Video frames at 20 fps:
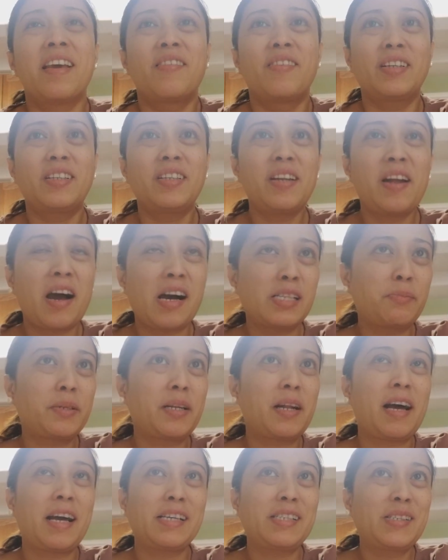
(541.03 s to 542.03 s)
Went to the
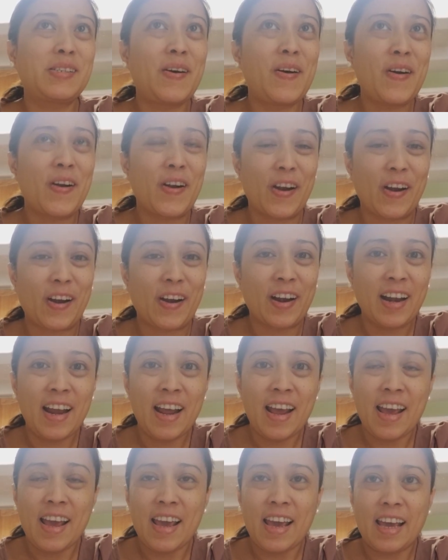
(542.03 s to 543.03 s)
hospital. I saw her,
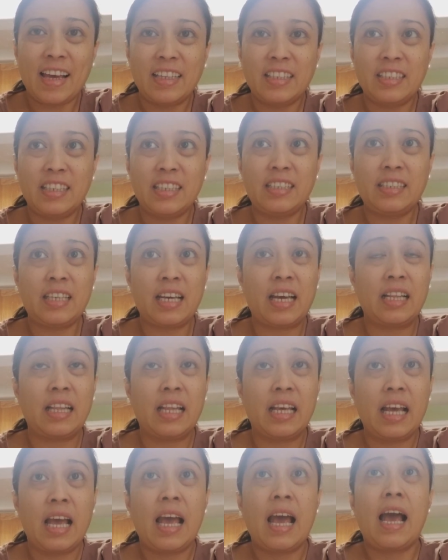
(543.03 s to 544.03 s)
and she
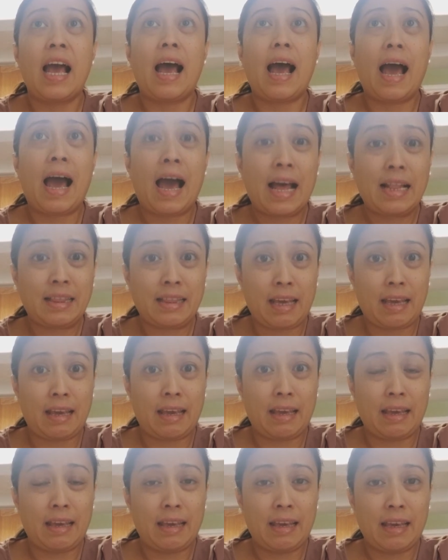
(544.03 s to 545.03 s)
said,
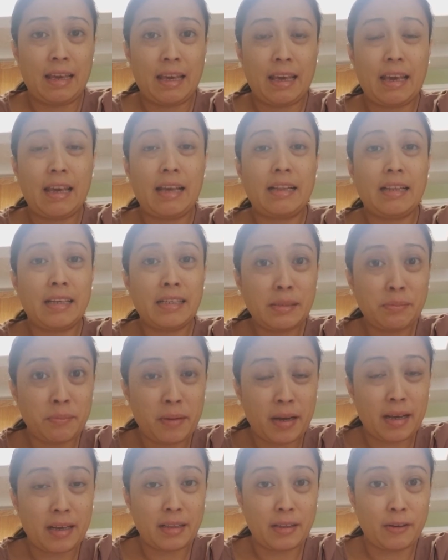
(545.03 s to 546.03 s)
Ate, it is
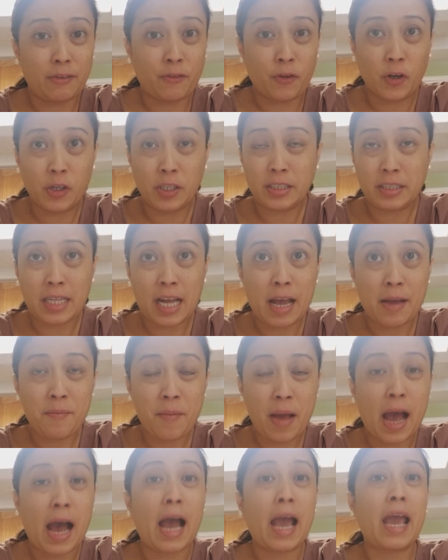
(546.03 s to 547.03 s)
the first
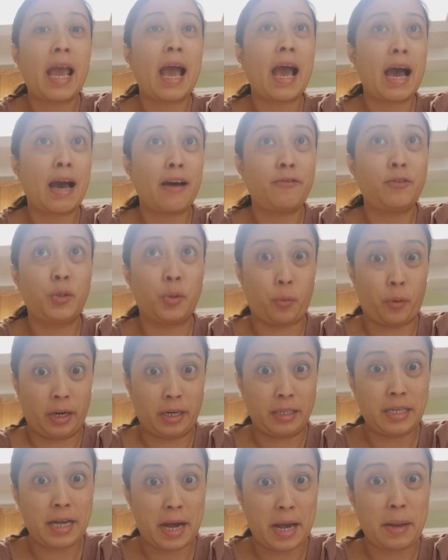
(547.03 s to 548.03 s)
time I have to
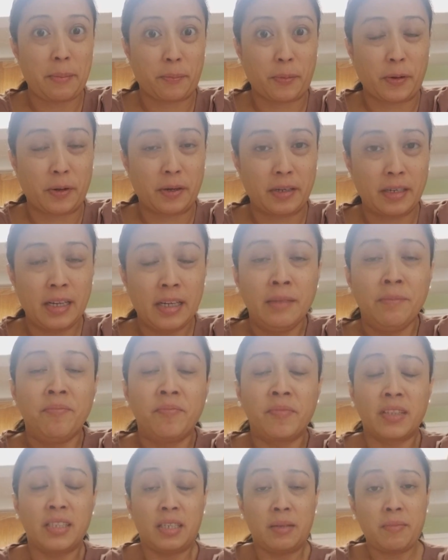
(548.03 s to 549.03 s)
wear diaper.
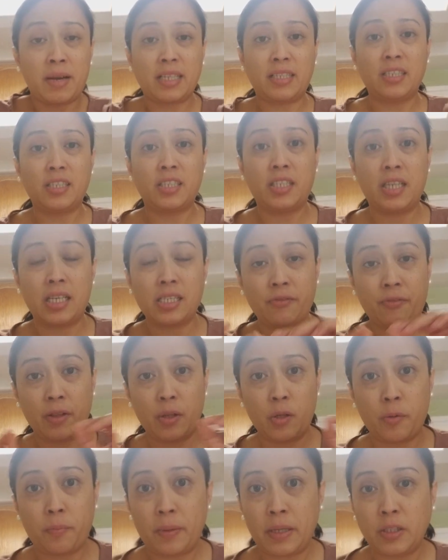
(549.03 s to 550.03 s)
Imagine, she has
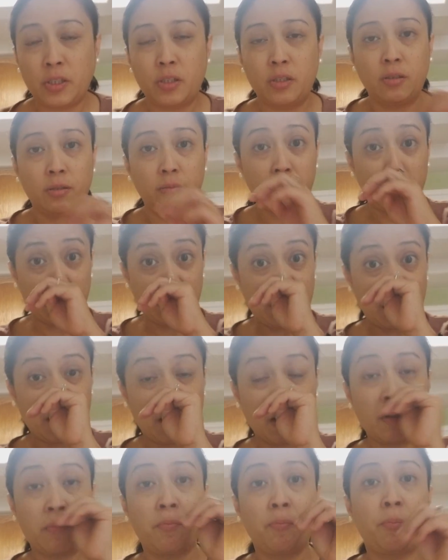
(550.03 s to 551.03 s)
fallopian tube.
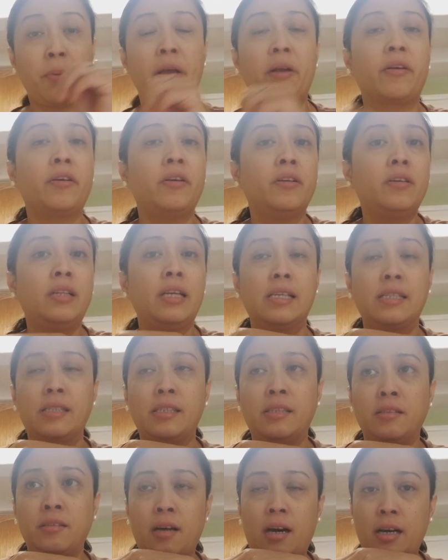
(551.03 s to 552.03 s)
Her period
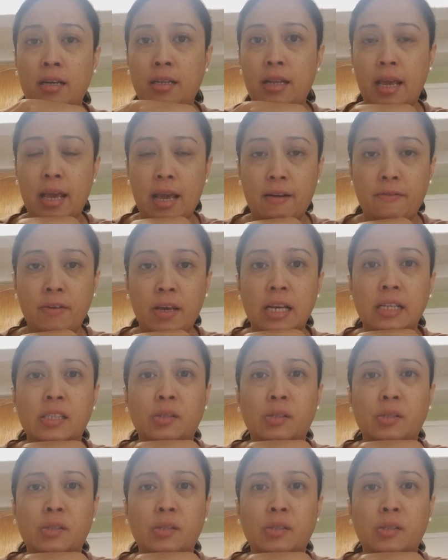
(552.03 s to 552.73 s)
is not heavy.